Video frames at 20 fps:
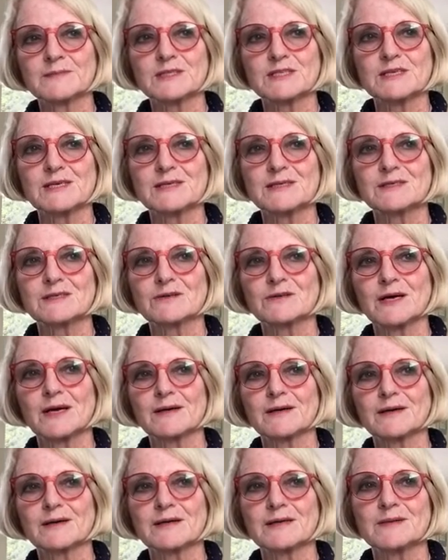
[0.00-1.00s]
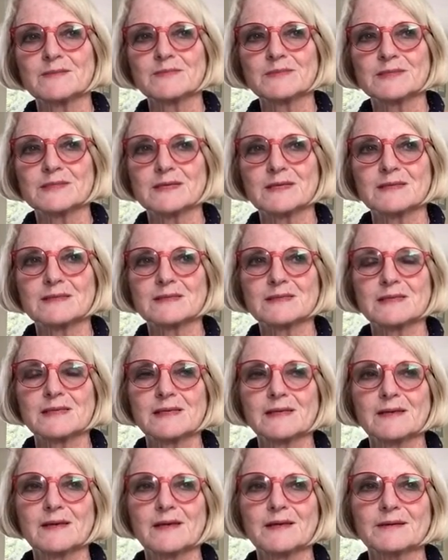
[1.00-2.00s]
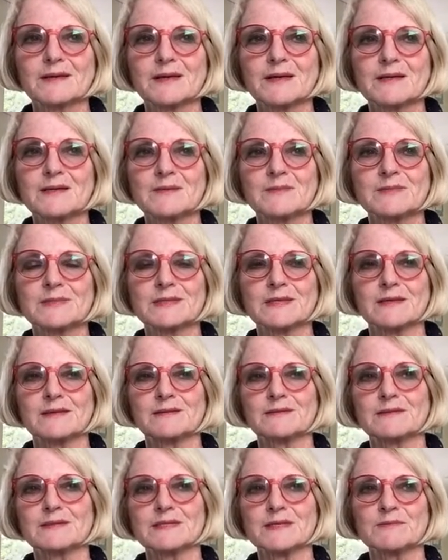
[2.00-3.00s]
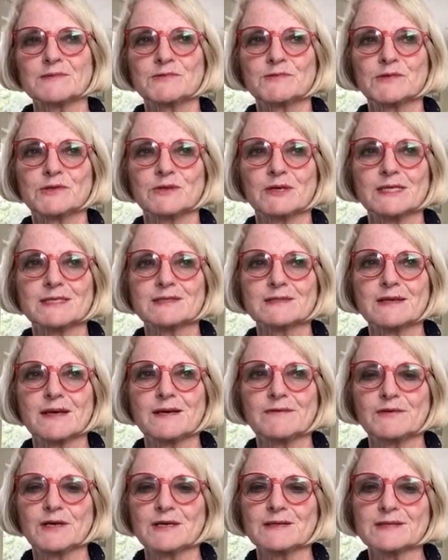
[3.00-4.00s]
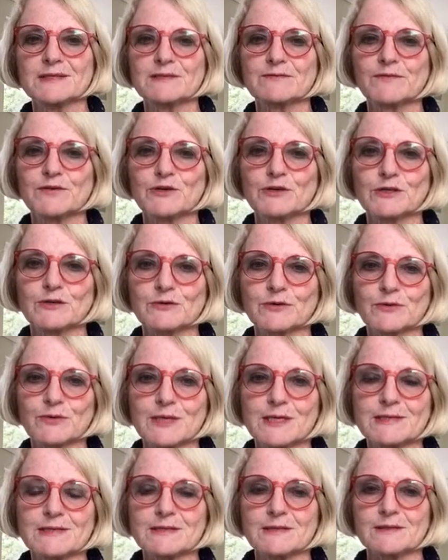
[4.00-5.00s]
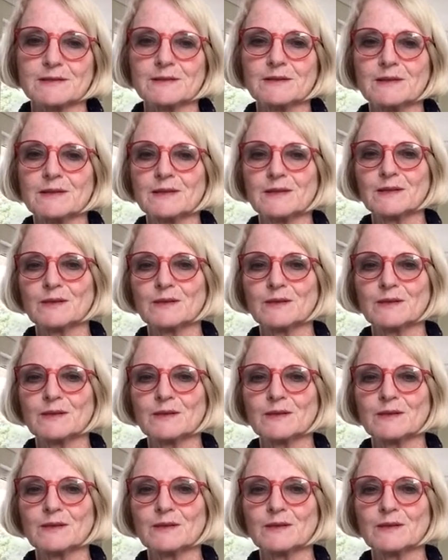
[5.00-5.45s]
teacher outcomes and TL outcomes, and some of you have asked the very good question,